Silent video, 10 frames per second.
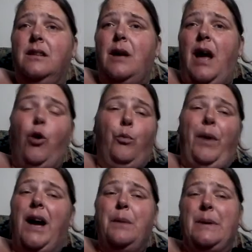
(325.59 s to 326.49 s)
helped
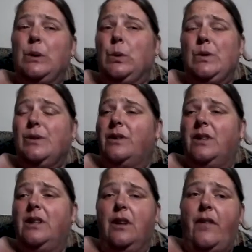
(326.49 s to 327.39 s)
pay bills or
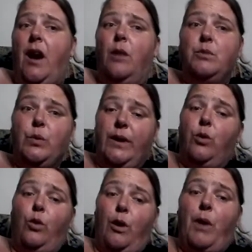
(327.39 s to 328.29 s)
anything like that. I'm doing it
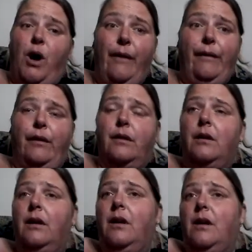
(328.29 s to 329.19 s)
all on my own.
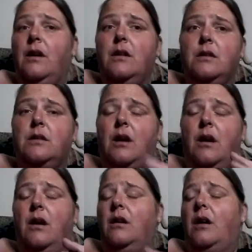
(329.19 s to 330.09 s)

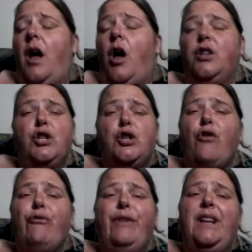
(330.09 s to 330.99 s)
So I just
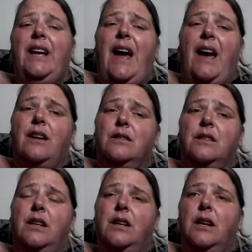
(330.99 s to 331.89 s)
got really
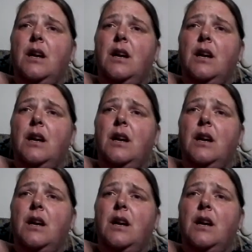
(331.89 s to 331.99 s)
angry.